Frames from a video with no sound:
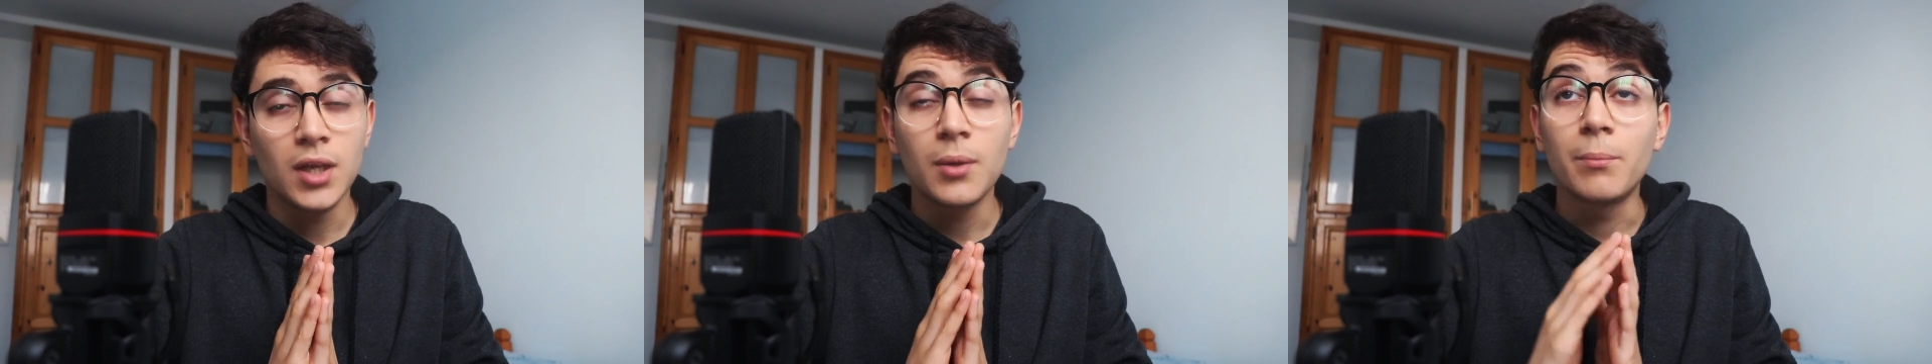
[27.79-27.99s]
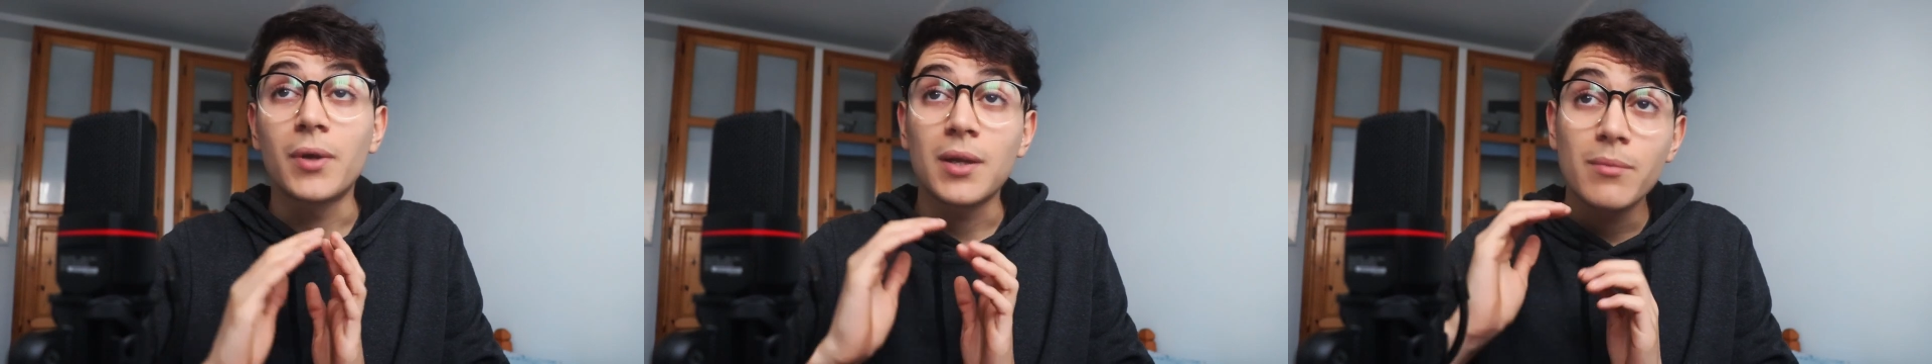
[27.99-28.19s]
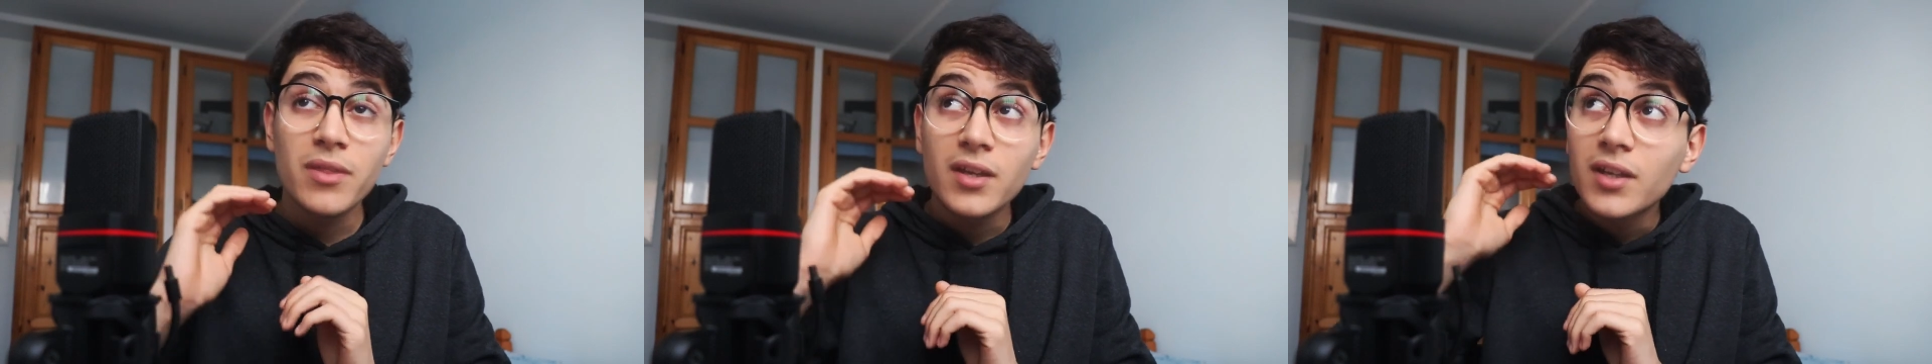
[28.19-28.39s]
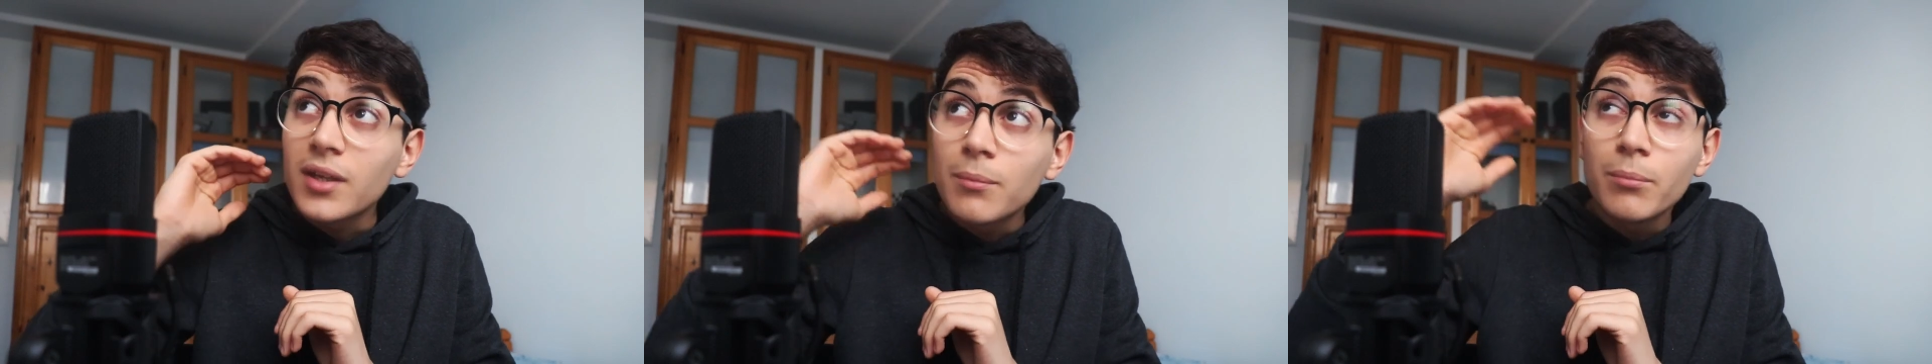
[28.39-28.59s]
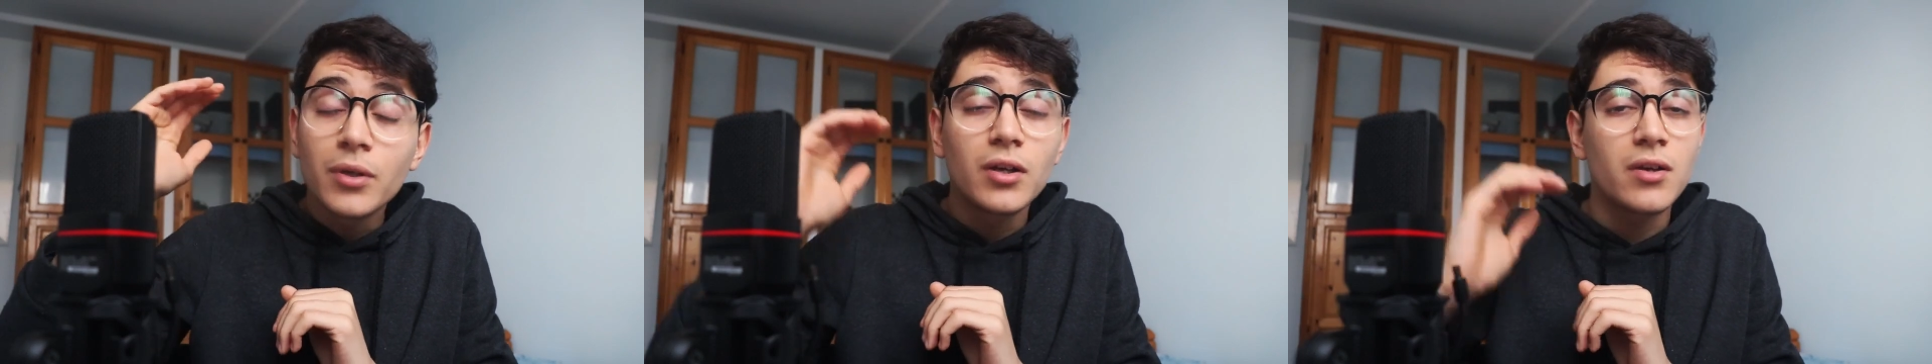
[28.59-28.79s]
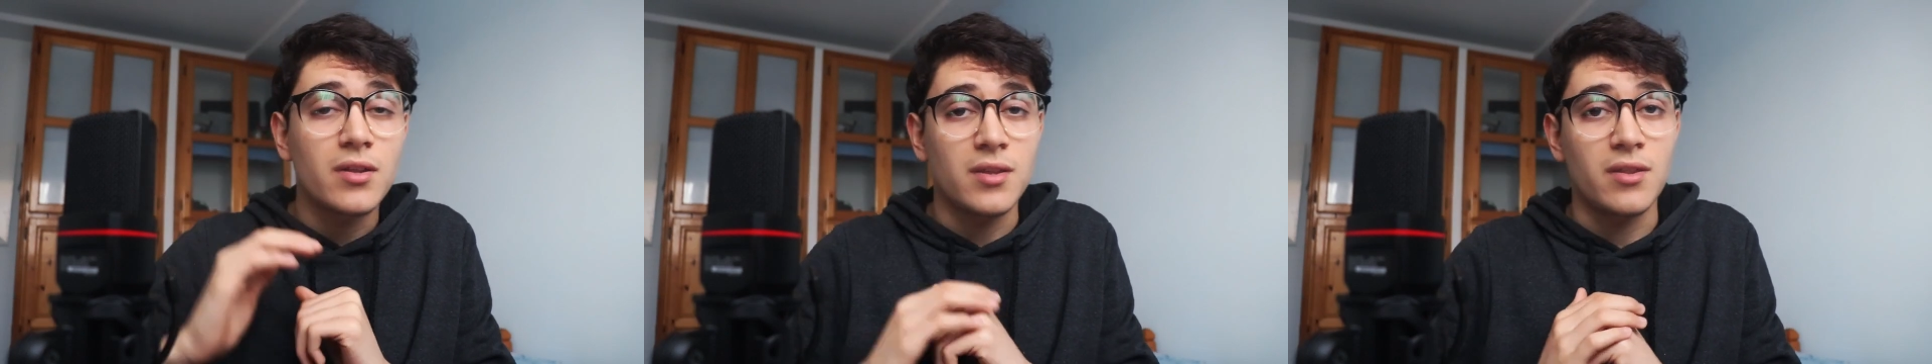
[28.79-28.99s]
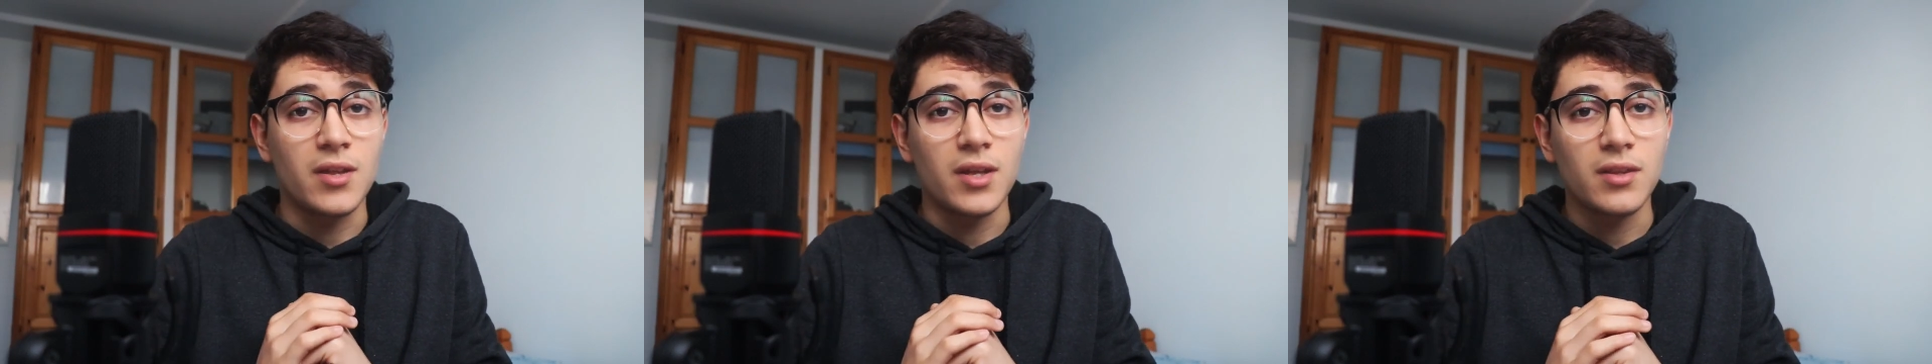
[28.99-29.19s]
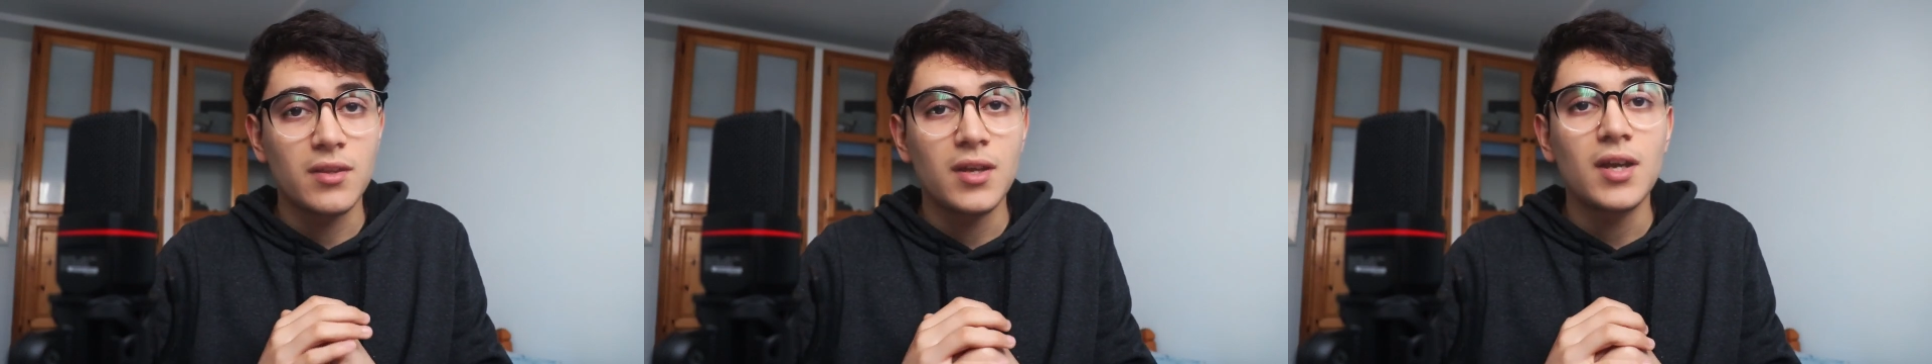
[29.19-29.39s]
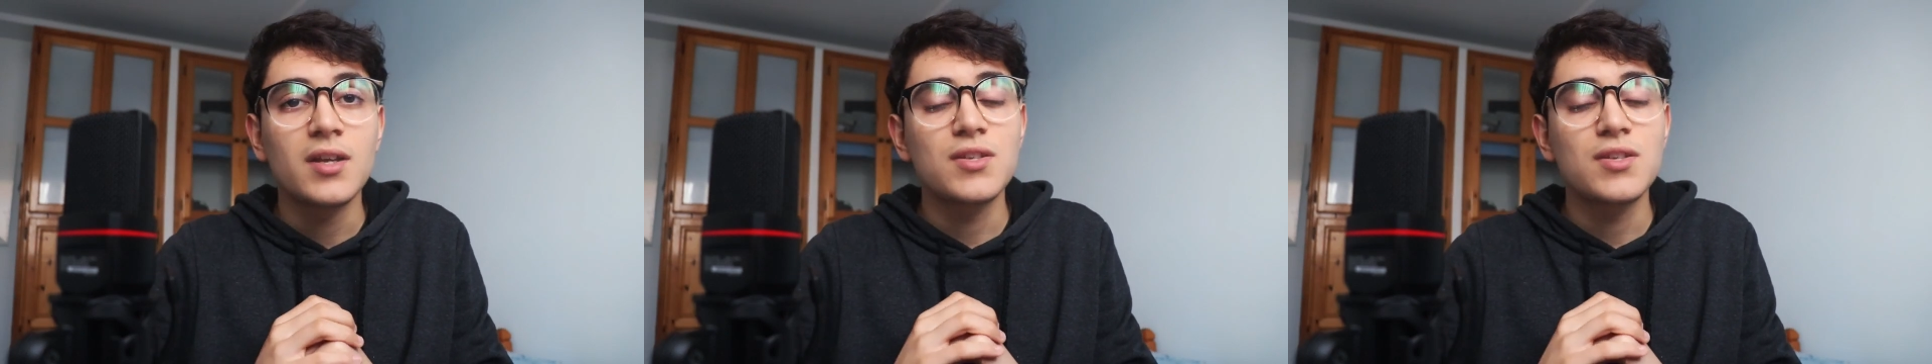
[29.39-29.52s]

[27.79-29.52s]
but I'm thinking bigger than that.